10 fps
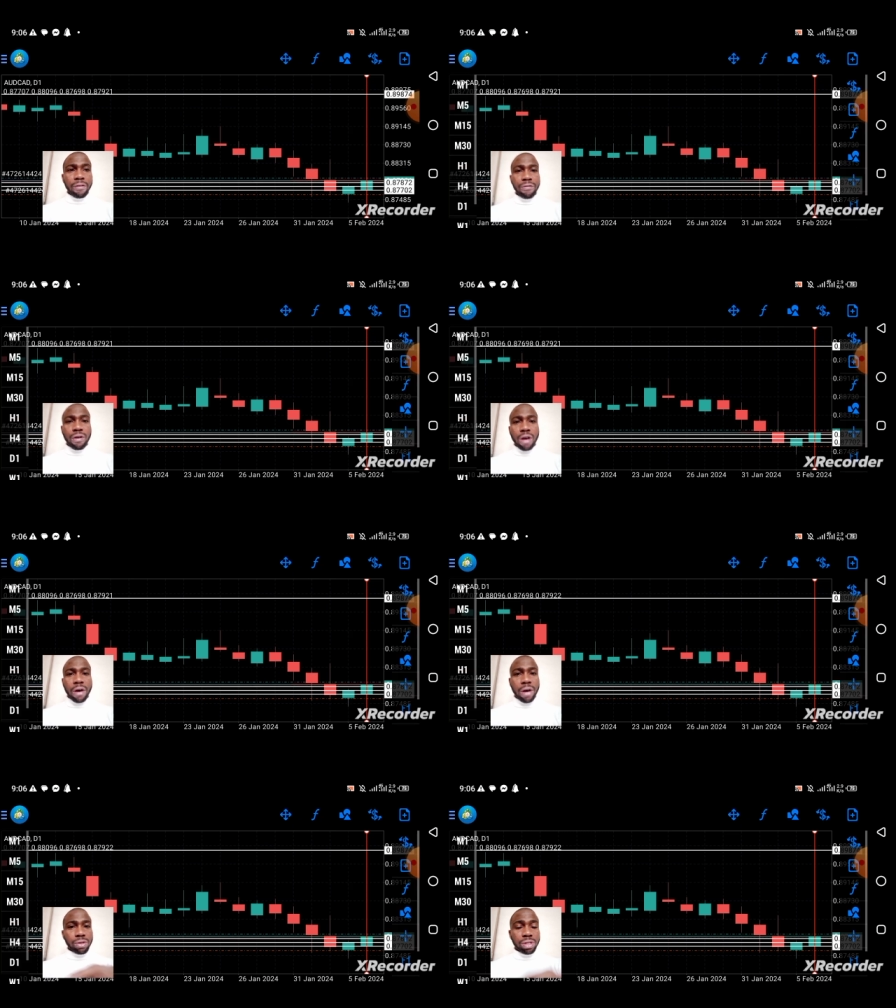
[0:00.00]
4
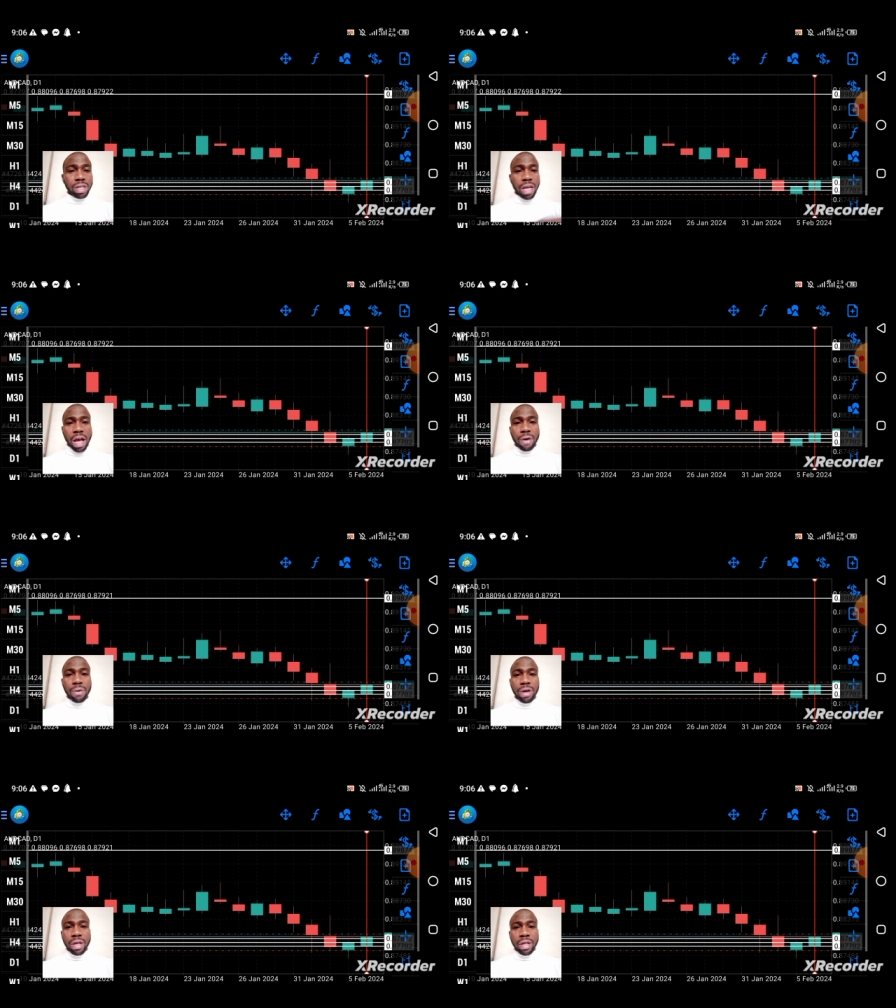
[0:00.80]
hours to see how
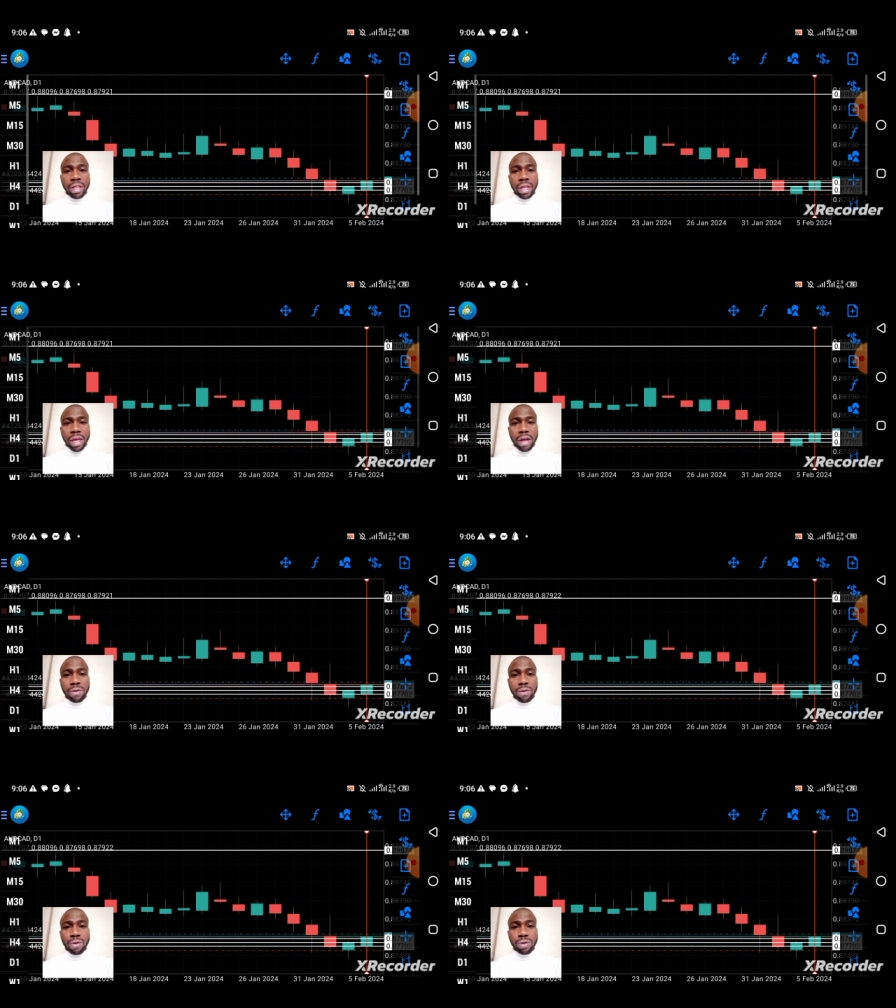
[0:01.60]
the candle
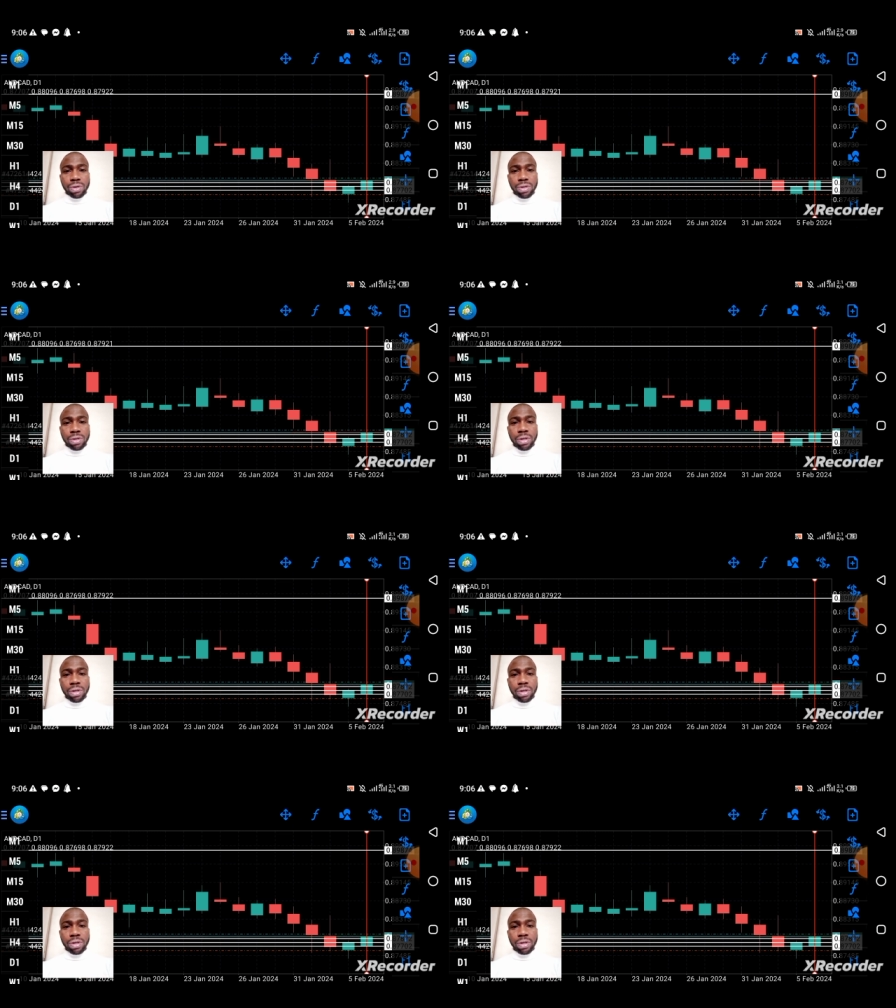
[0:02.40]
closed.